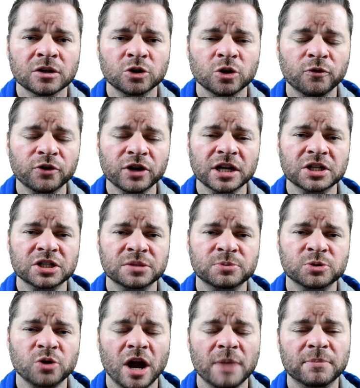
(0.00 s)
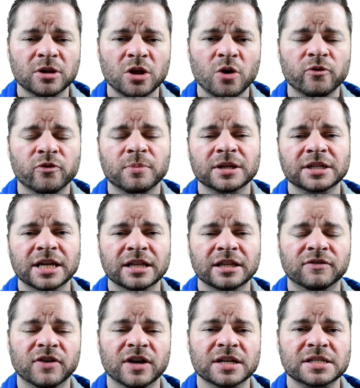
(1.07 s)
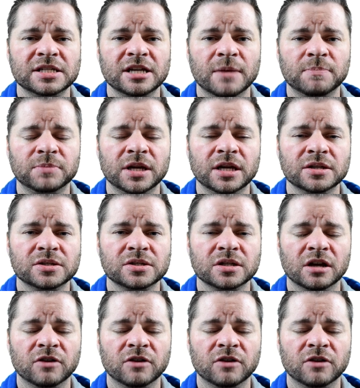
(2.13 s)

Don't forget to subscribe below for my daily fantasy updates